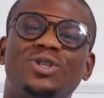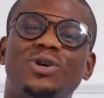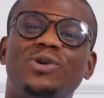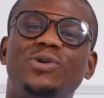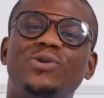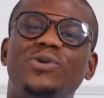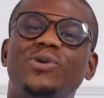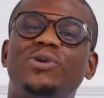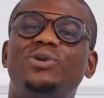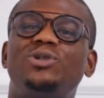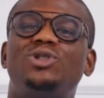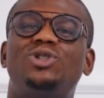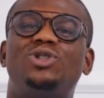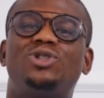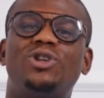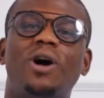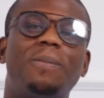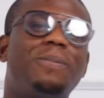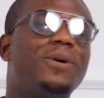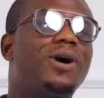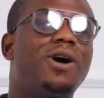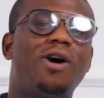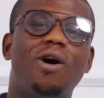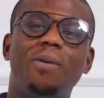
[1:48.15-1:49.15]
so
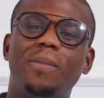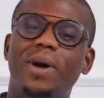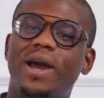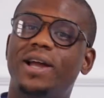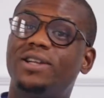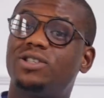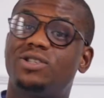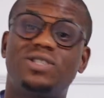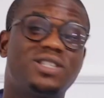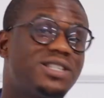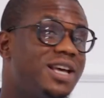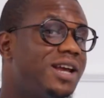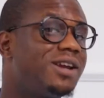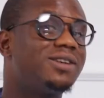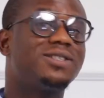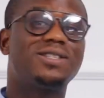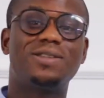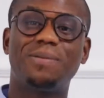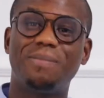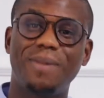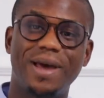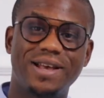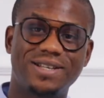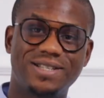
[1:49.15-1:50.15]
drop a comment, just send
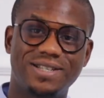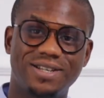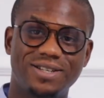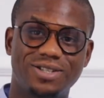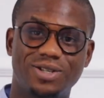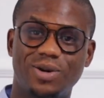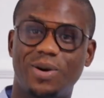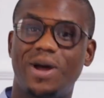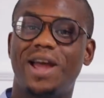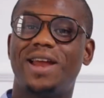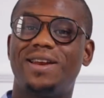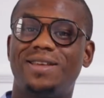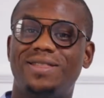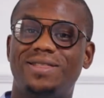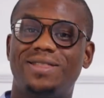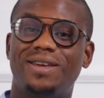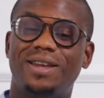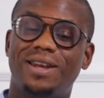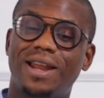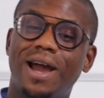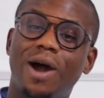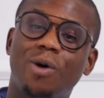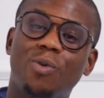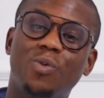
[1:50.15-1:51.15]
us a message or
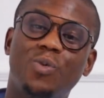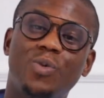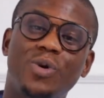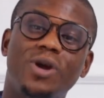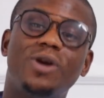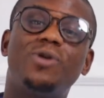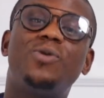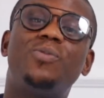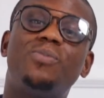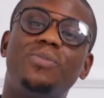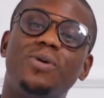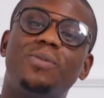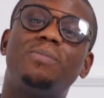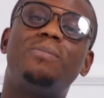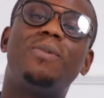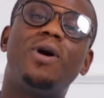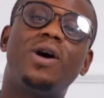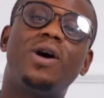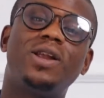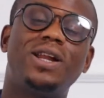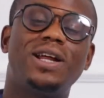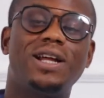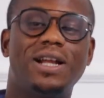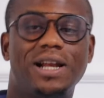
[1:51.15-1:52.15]
anything, and we'll be
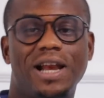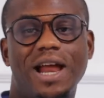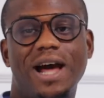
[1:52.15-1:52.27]
more than